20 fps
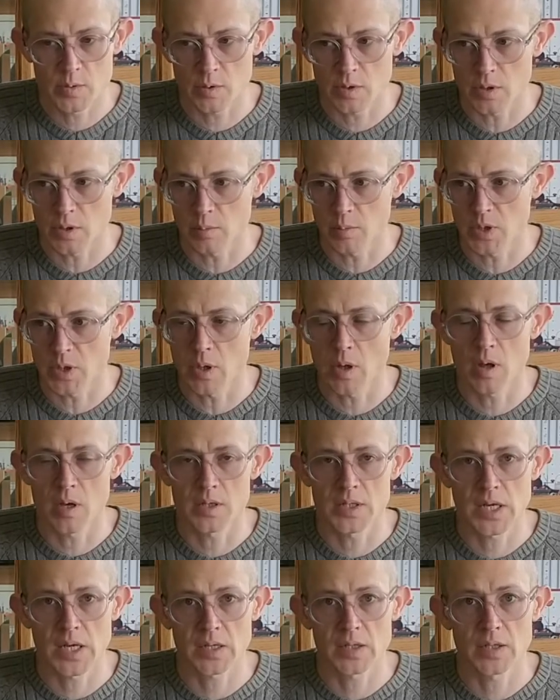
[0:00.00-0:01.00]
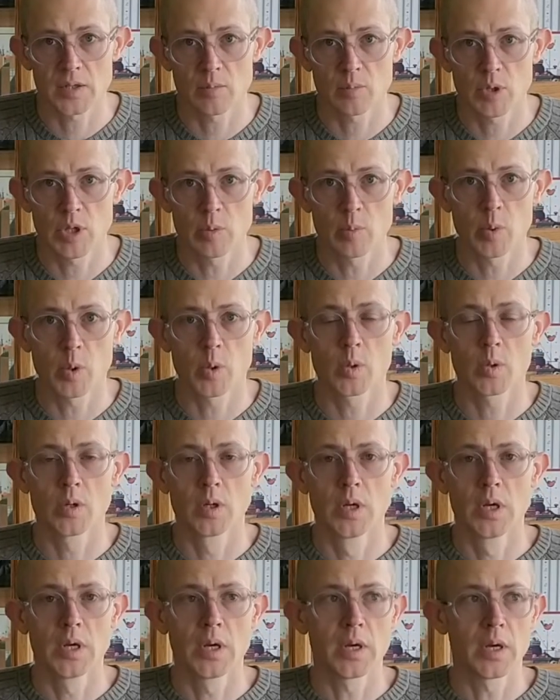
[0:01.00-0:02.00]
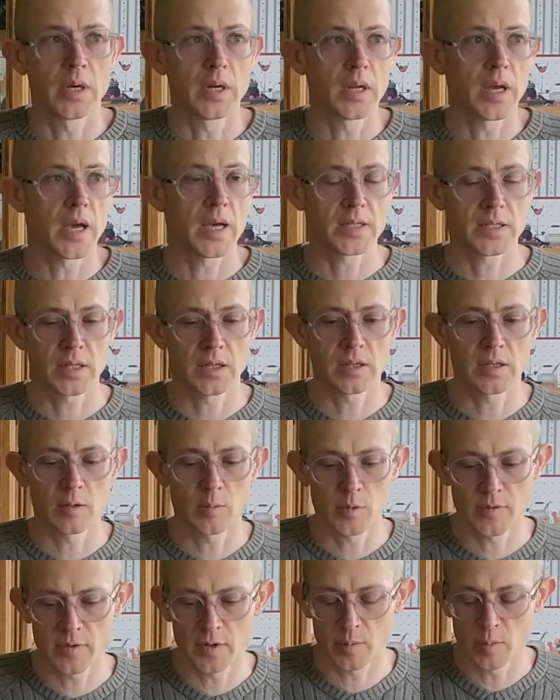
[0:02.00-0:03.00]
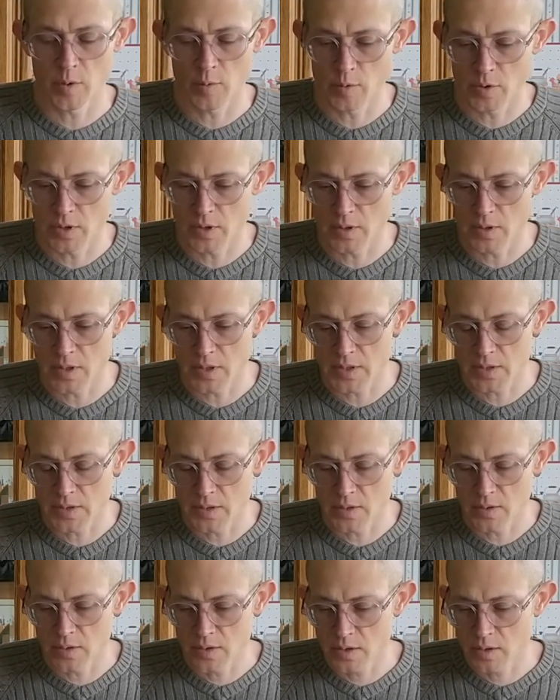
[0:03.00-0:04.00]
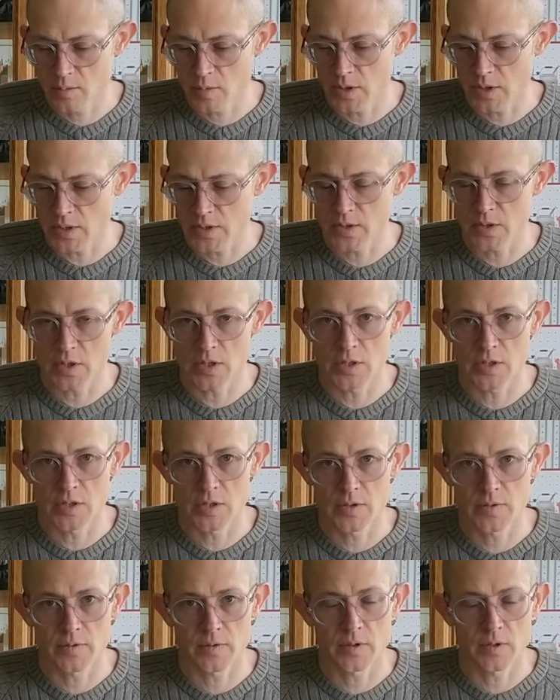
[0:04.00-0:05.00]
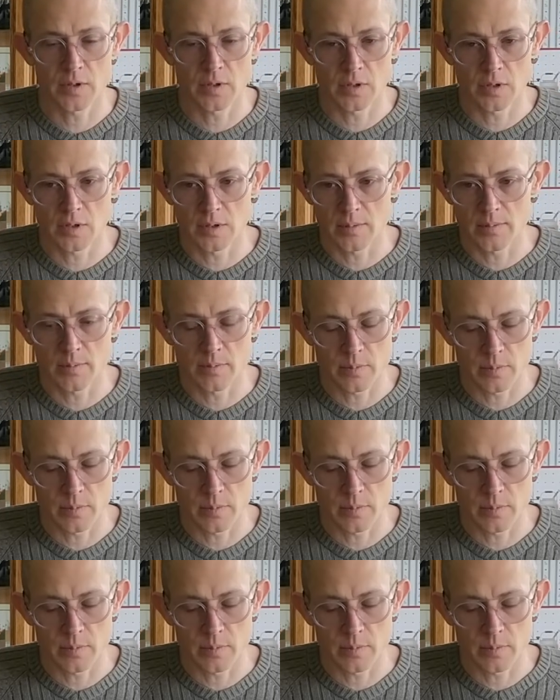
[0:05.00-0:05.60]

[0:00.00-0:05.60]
We're going to be contacting people and asking them if they'd be willing to let us use them in exchange for